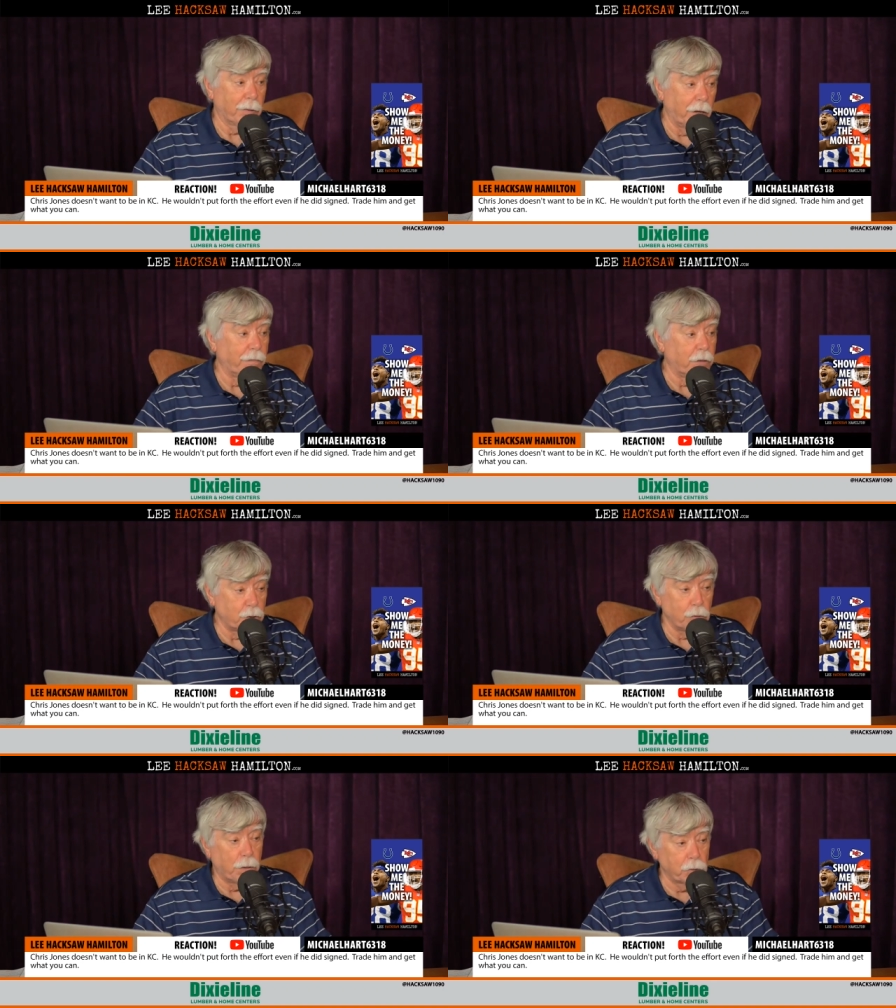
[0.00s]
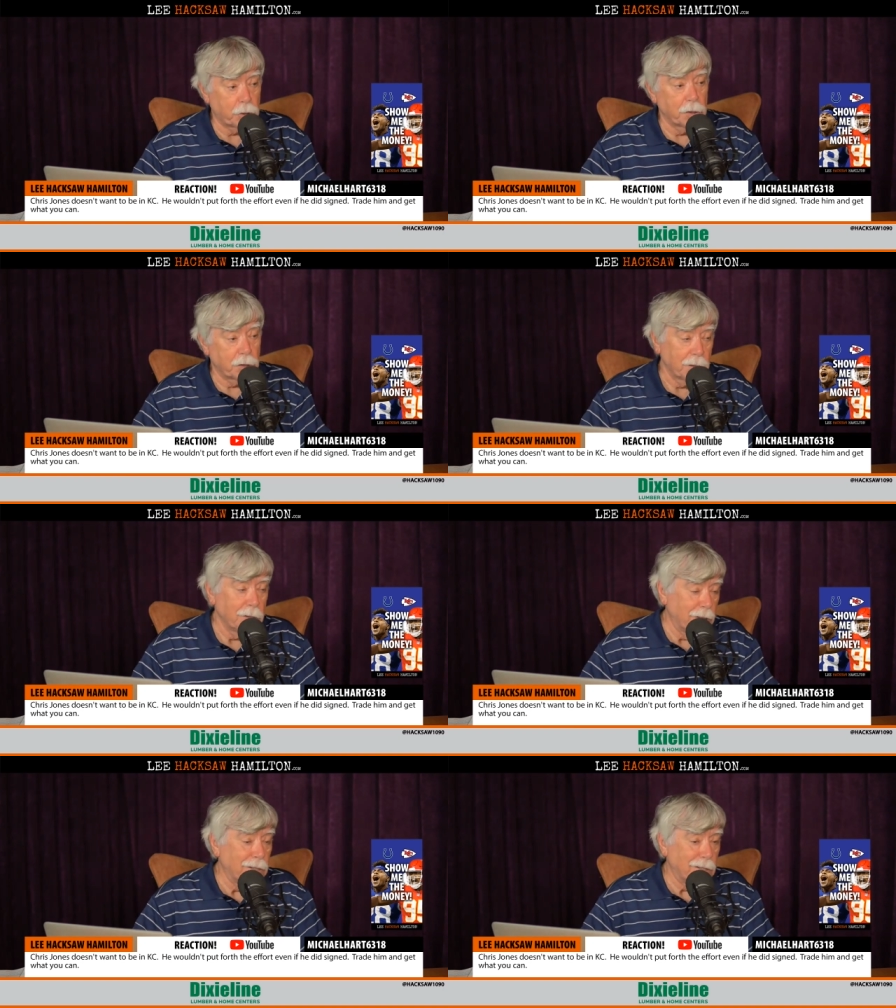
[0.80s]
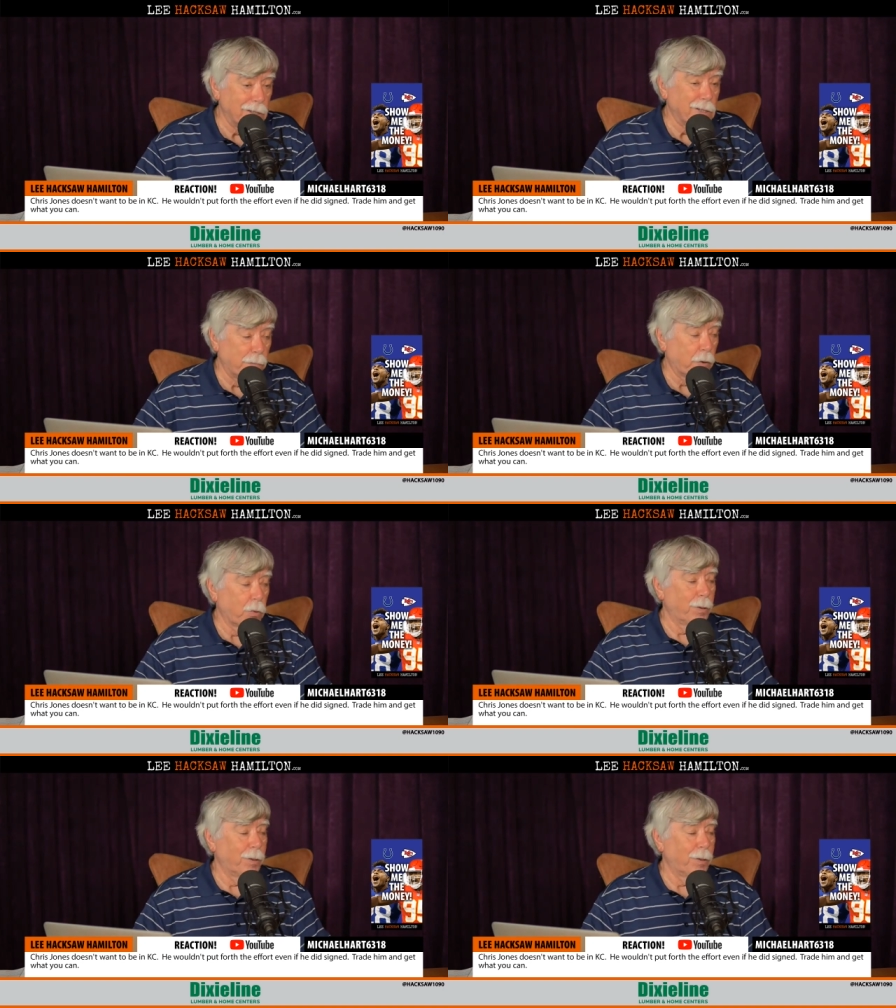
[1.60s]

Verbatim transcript: Of the two Bosas, he's the better one.